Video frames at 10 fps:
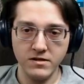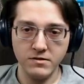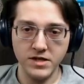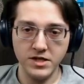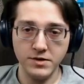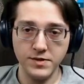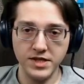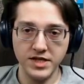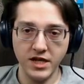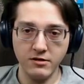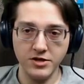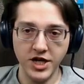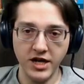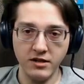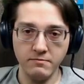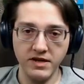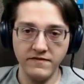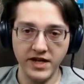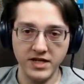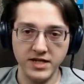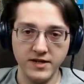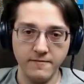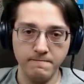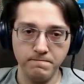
Those issues shall, shall be fixed.